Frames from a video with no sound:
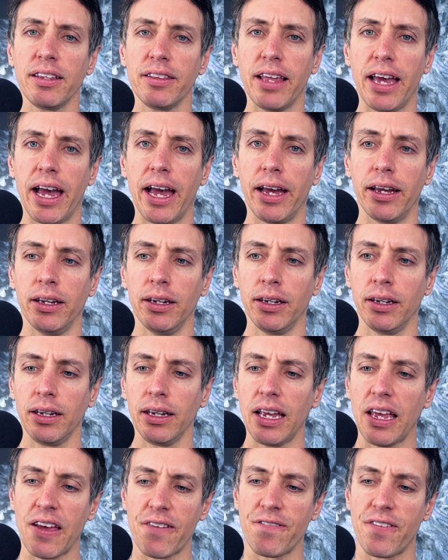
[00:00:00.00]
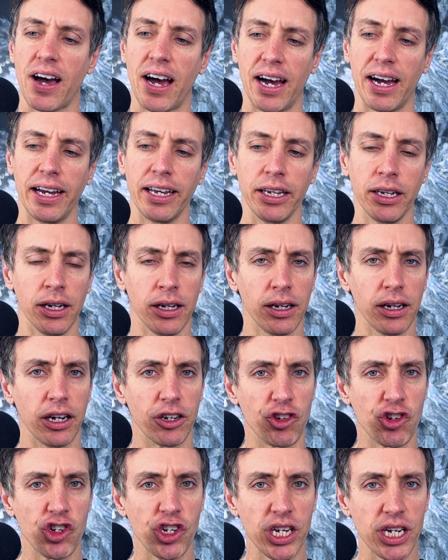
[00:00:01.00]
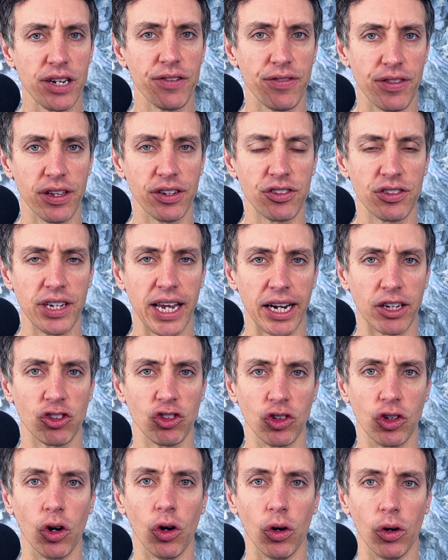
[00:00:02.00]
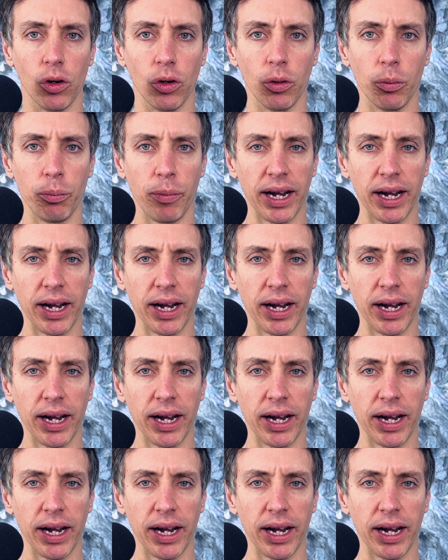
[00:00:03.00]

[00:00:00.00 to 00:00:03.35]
that if I achieve this next goal,